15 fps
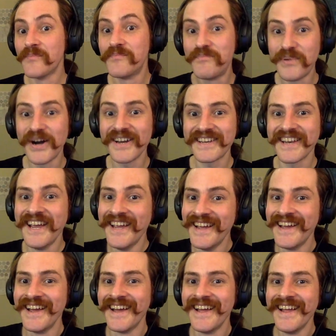But
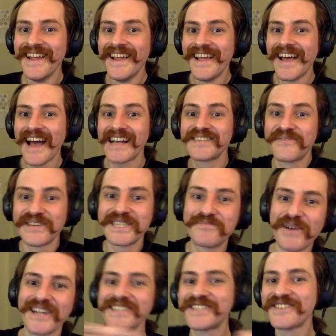as a
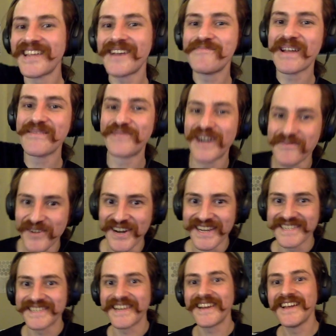response to that paper, I'm going to
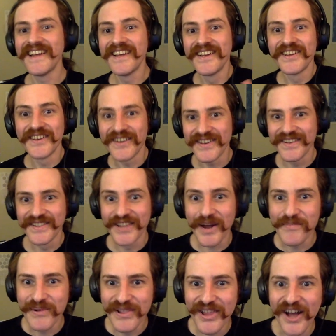say
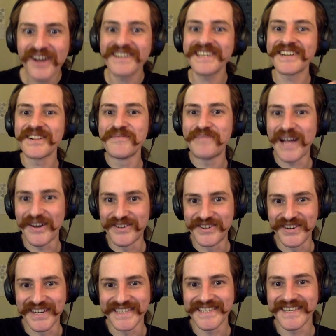topological
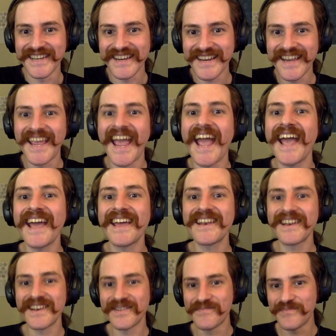boundaries
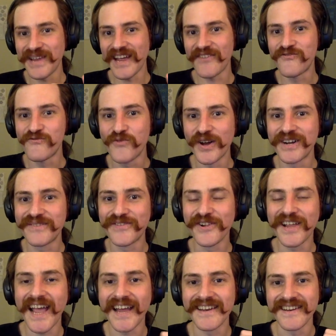can be a wonderful
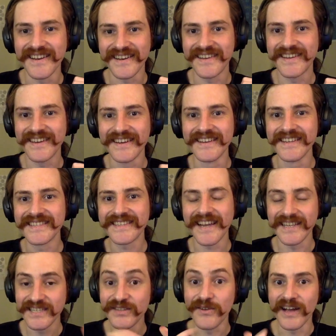candidate in this
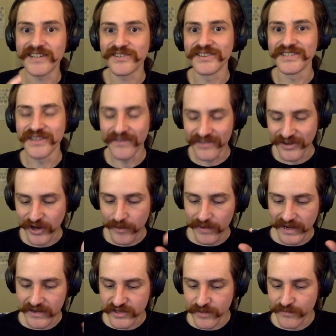case to actually solve the
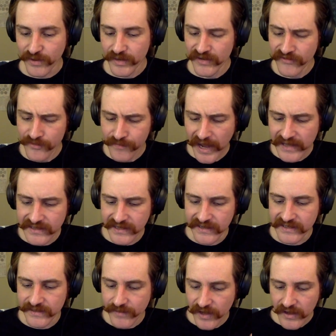combination problem for
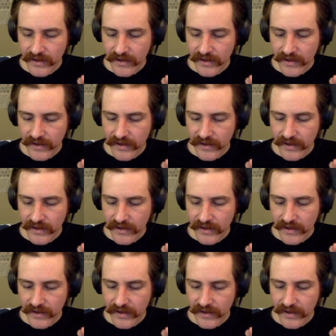panpsychism.